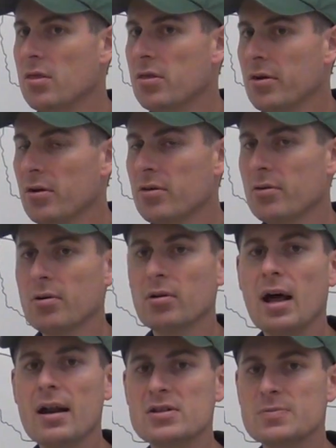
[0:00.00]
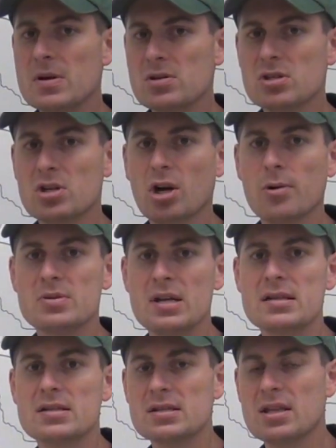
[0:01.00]
there were a lot of special
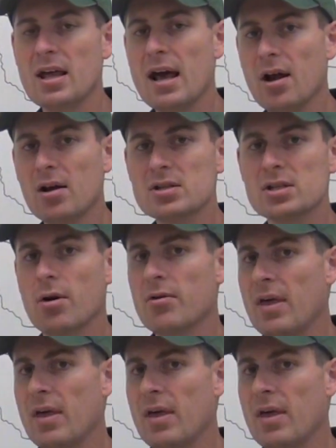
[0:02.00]
circumstances to that also,